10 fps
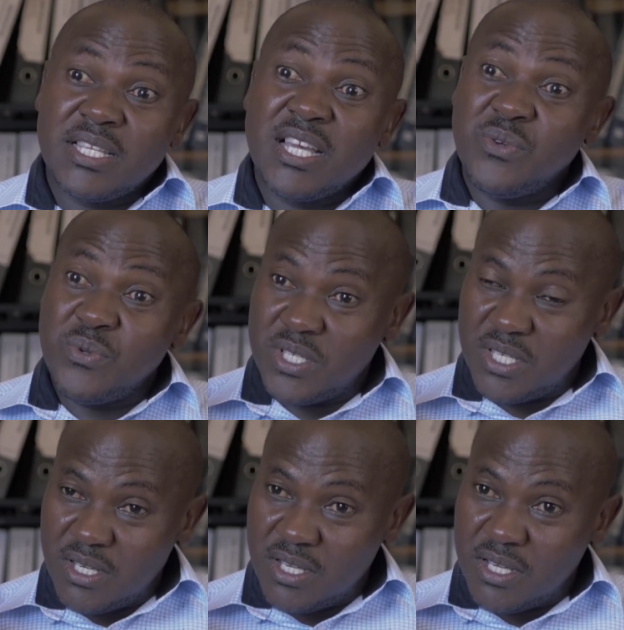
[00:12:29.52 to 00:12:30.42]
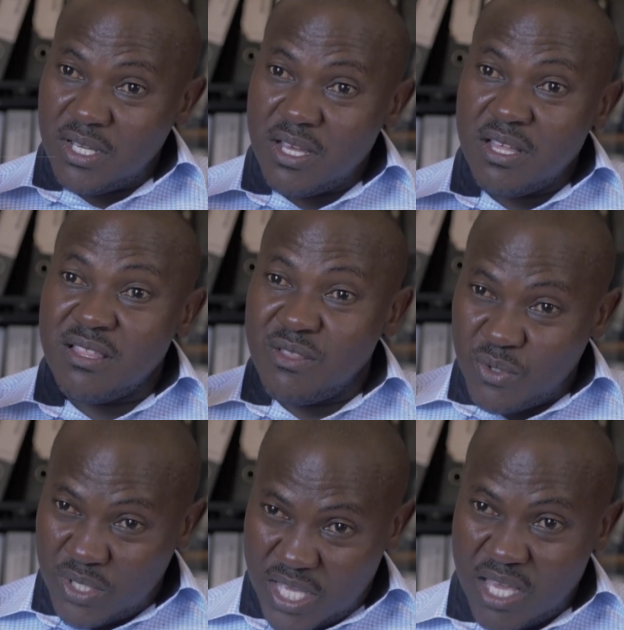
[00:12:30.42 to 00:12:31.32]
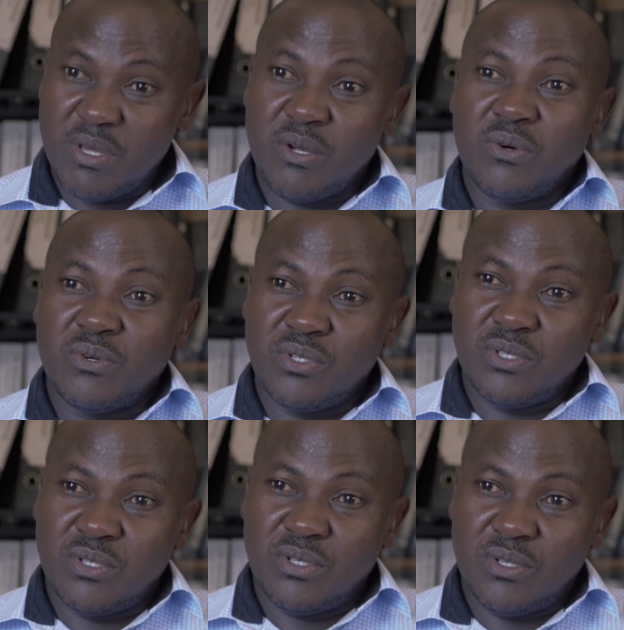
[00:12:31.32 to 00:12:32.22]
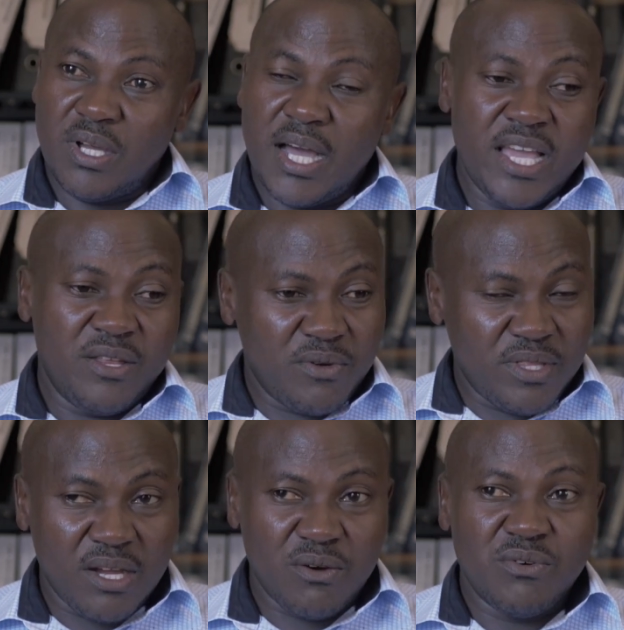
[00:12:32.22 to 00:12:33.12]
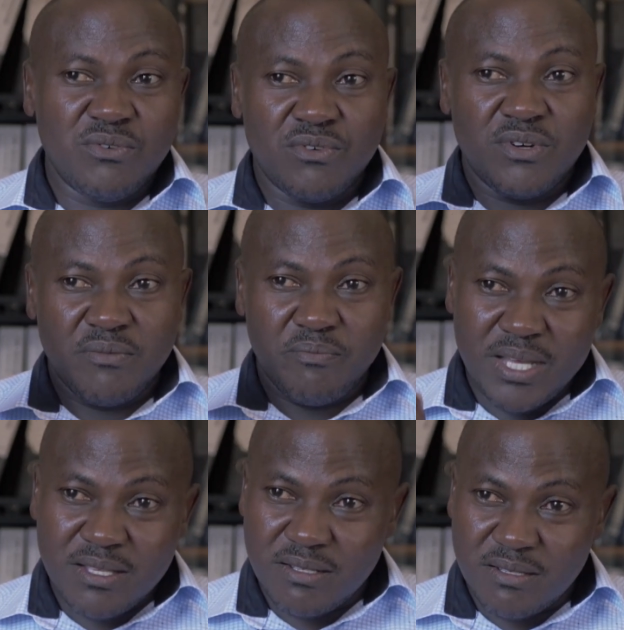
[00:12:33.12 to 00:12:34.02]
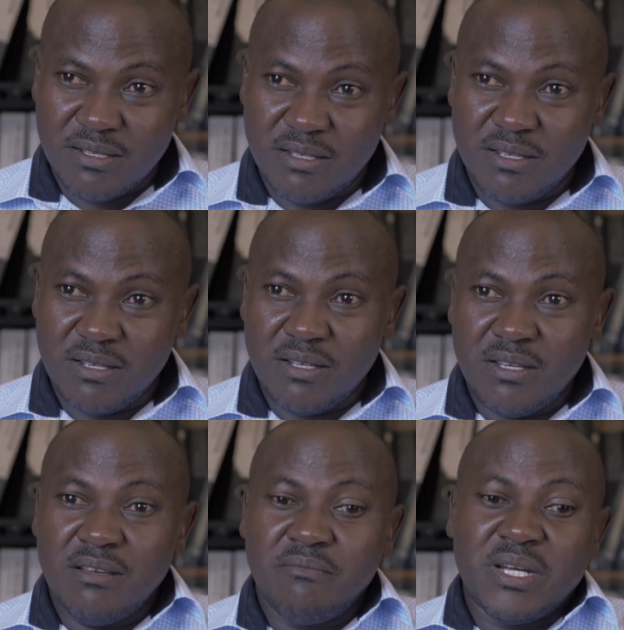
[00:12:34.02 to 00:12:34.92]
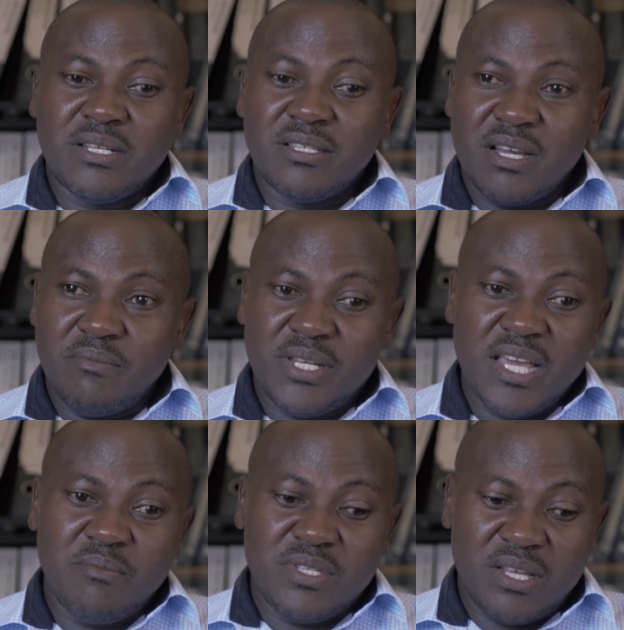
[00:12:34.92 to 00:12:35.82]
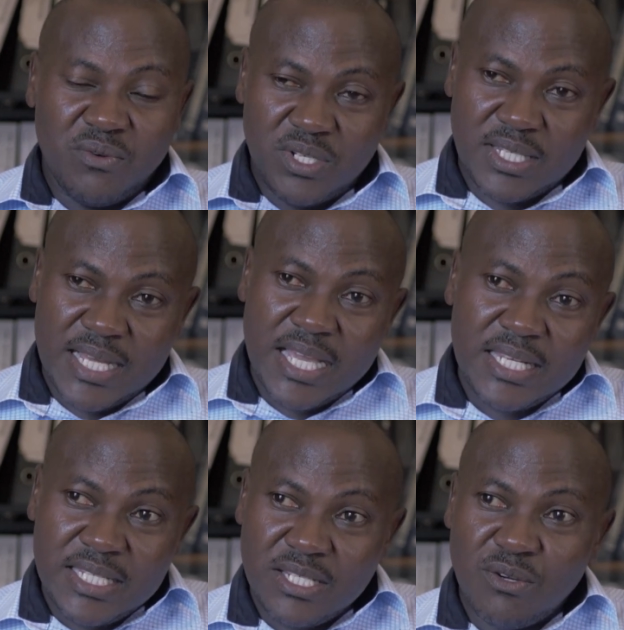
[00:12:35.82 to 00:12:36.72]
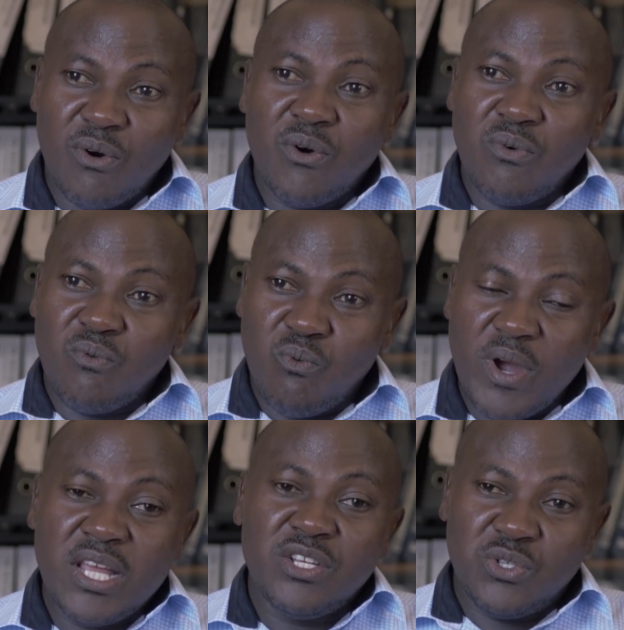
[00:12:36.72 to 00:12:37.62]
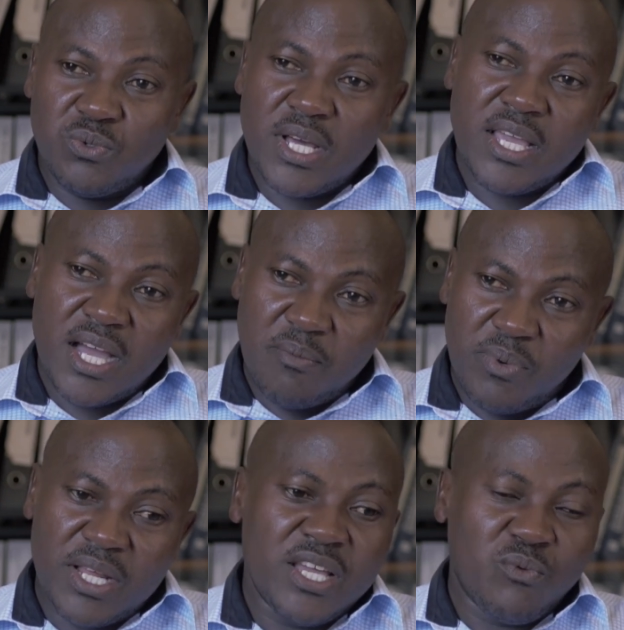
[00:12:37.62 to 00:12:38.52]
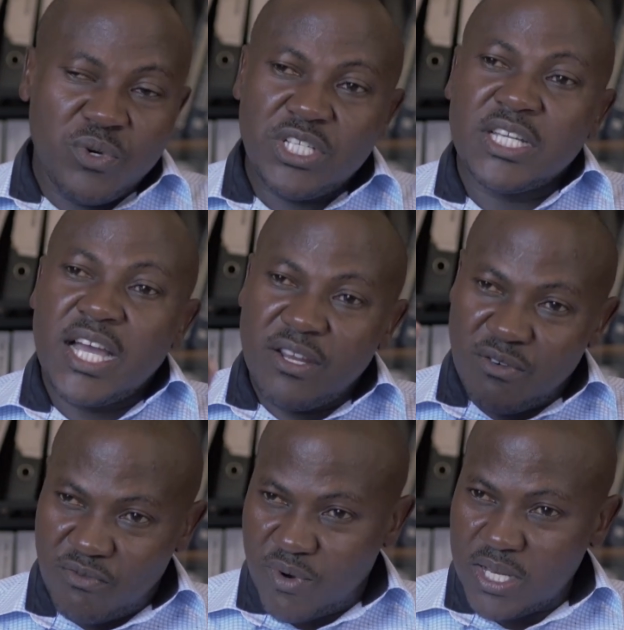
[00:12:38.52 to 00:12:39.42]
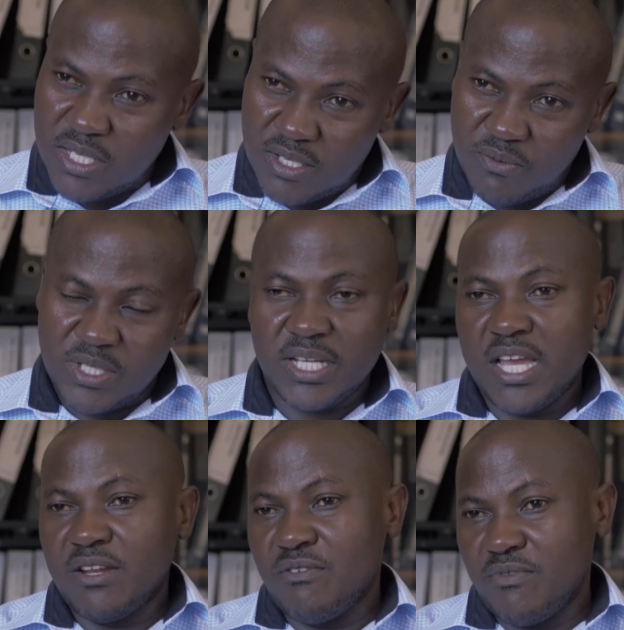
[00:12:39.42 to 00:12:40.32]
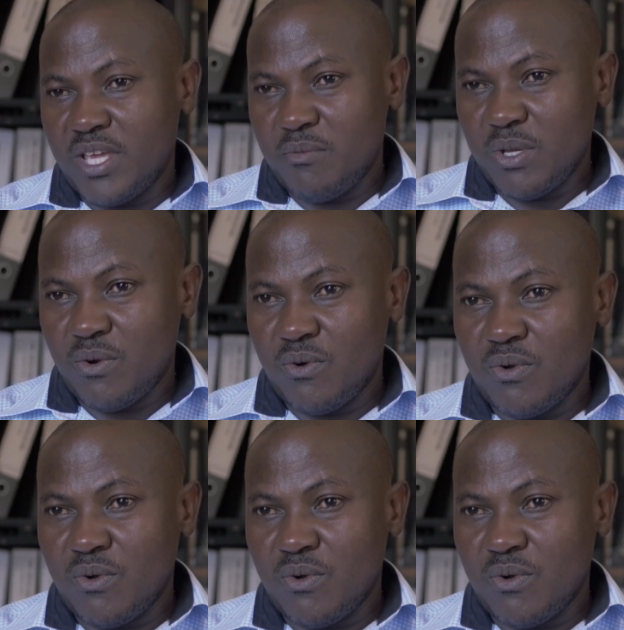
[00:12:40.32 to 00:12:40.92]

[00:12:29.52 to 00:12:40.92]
are using those chemicals. I know they are controlling pests, but sometimes they're not guided on when should I apply which kind of what, which kind of chemical.